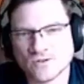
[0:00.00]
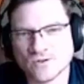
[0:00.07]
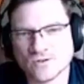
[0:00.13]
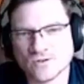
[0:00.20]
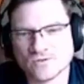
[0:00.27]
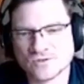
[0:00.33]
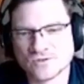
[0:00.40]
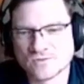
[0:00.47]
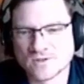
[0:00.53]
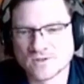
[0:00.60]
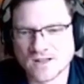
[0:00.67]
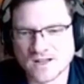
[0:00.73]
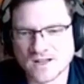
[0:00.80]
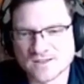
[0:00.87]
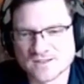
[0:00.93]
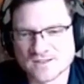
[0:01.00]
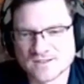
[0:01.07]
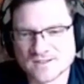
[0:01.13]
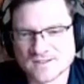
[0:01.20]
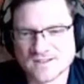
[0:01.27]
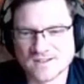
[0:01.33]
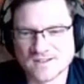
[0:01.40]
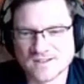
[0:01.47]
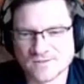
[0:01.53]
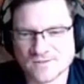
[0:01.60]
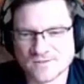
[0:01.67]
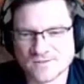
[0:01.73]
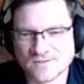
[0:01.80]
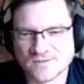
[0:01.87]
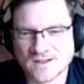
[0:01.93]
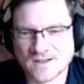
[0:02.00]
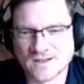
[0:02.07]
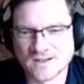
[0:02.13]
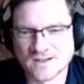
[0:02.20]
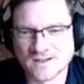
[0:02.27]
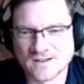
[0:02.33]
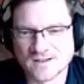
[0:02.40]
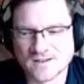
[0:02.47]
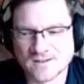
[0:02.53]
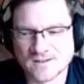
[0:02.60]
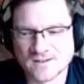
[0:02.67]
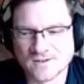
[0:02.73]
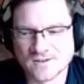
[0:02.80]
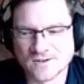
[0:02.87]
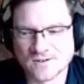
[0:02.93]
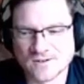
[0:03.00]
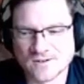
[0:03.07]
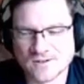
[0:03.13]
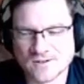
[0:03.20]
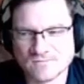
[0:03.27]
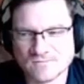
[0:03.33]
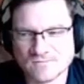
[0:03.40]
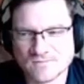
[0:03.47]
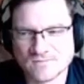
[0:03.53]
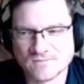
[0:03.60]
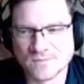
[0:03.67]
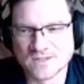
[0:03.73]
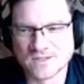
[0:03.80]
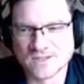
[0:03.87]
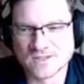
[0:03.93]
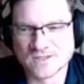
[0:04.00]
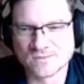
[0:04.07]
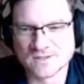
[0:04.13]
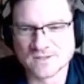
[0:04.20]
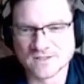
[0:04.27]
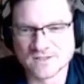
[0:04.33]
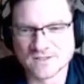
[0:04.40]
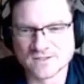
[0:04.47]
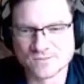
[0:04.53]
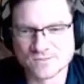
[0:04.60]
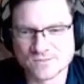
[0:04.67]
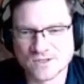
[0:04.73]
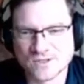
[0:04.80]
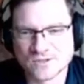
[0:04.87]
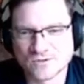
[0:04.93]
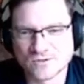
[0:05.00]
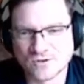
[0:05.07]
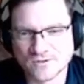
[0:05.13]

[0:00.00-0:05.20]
Zoom class if the participants list is pretty short.